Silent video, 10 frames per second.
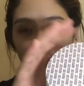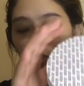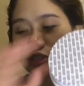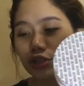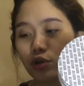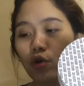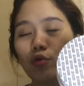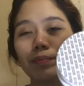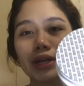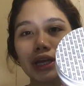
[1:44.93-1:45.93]
And once you
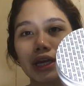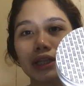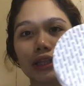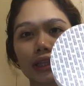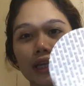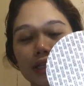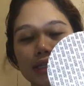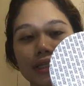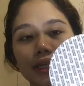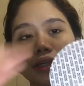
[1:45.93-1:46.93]
open it,
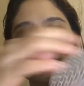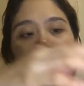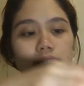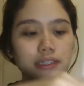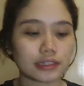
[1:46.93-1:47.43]
it's sealed.